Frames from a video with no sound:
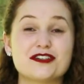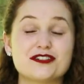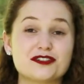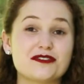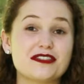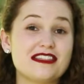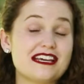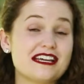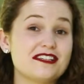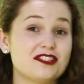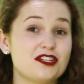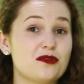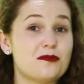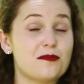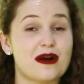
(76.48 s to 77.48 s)
So
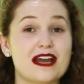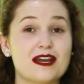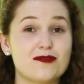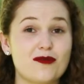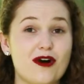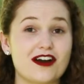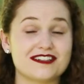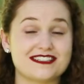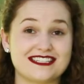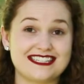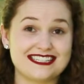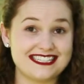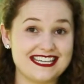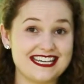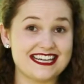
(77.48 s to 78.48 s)
things you might want to
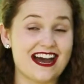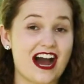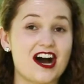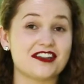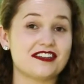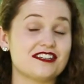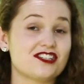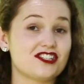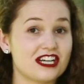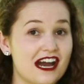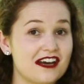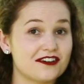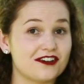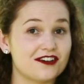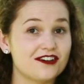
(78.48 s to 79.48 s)
see on this
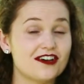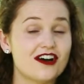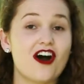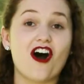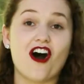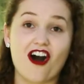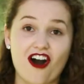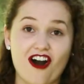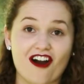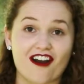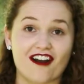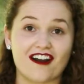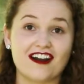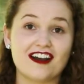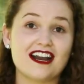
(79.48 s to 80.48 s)
channel
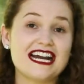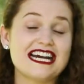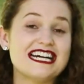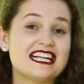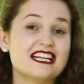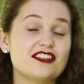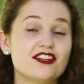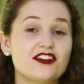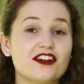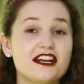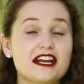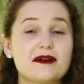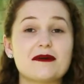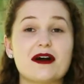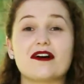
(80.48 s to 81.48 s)
are
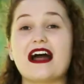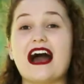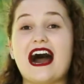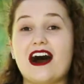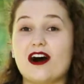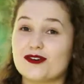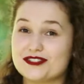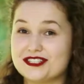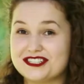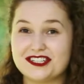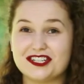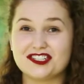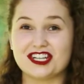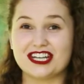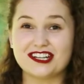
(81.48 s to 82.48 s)
learning about how to
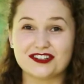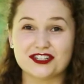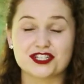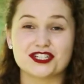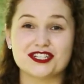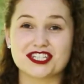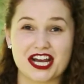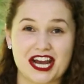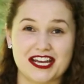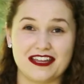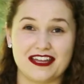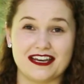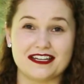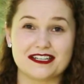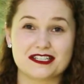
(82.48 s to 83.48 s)
teach English in
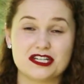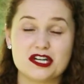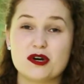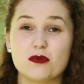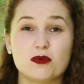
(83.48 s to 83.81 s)
Thailand.